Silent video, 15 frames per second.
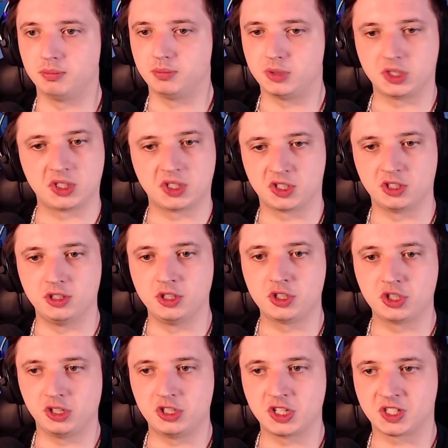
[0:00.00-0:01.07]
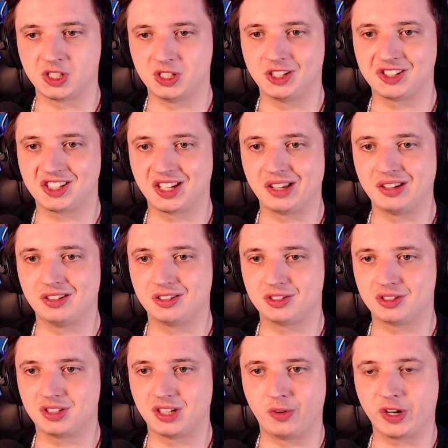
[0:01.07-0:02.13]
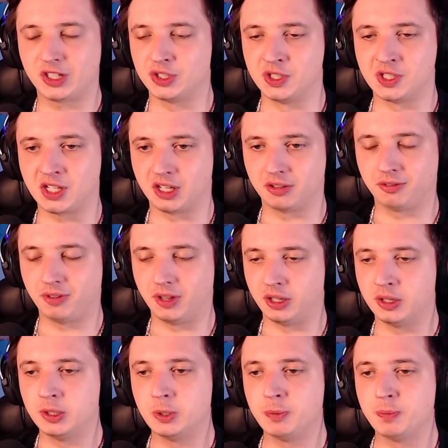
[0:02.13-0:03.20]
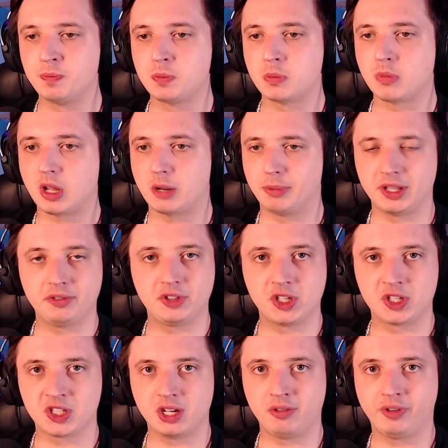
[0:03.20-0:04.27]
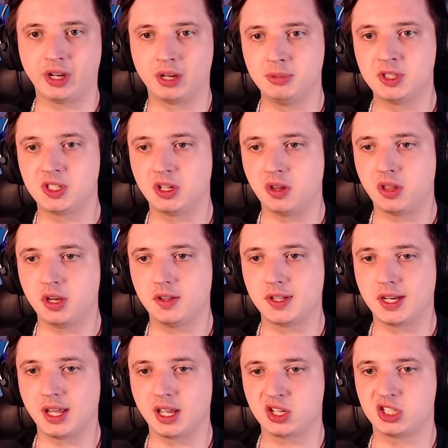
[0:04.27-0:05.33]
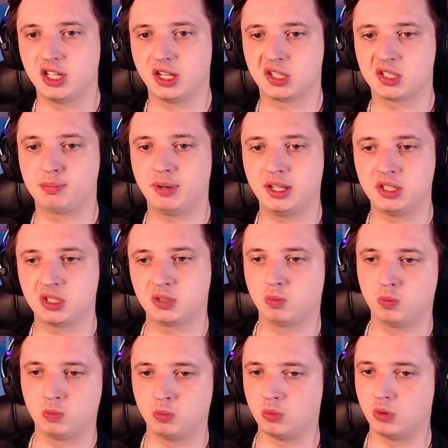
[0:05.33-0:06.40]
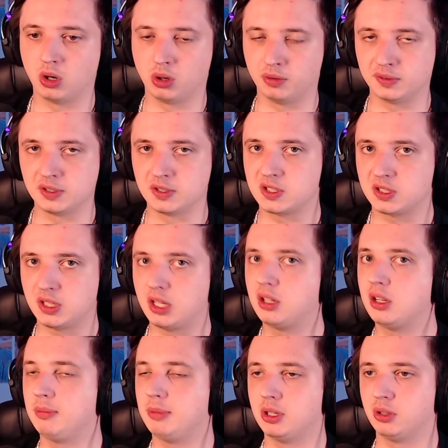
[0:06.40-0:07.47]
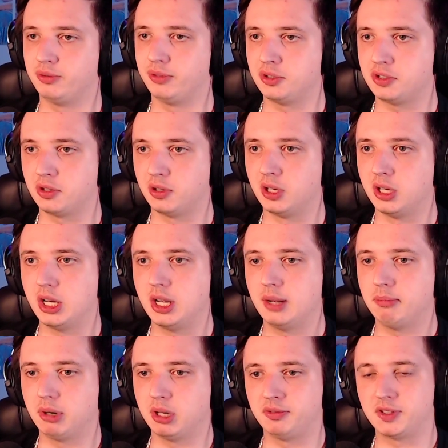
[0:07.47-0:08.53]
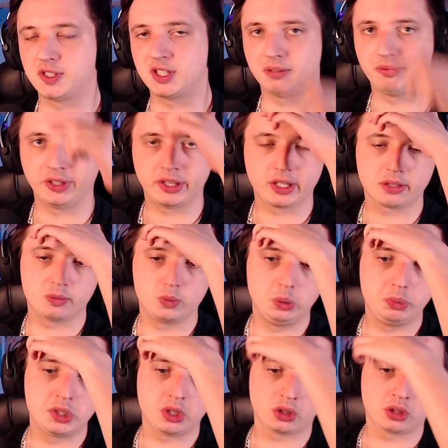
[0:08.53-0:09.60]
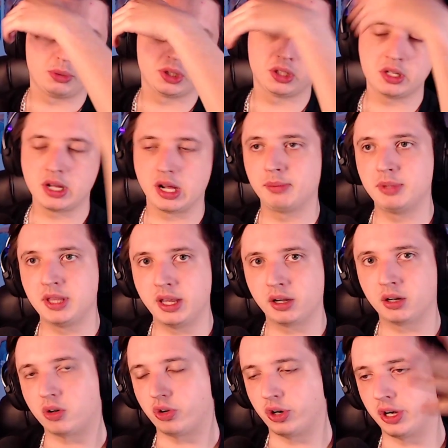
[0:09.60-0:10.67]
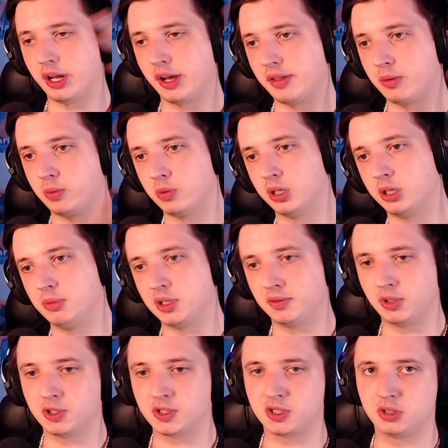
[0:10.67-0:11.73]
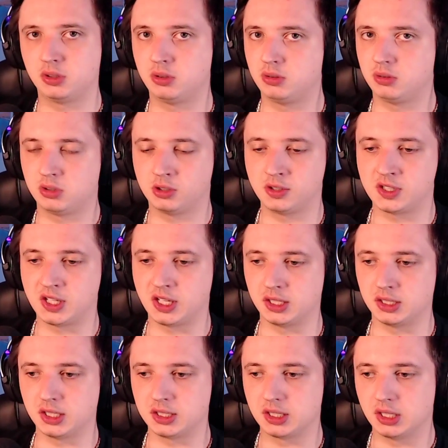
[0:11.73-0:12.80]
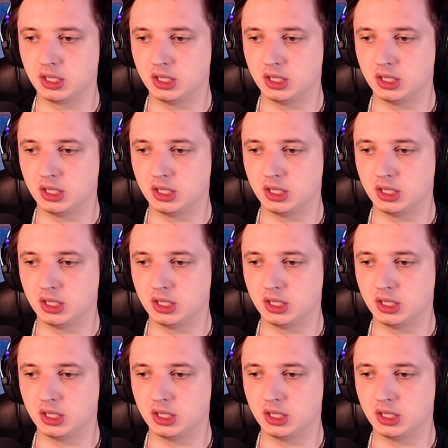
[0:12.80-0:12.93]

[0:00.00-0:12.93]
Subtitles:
This is literally just an extended director's cut thing. But if there's anything I missed in here that actually explains all of this, then let me know for sure. But if it's something that will be talked about in I'll Be There or in other music videos, don't say it yet.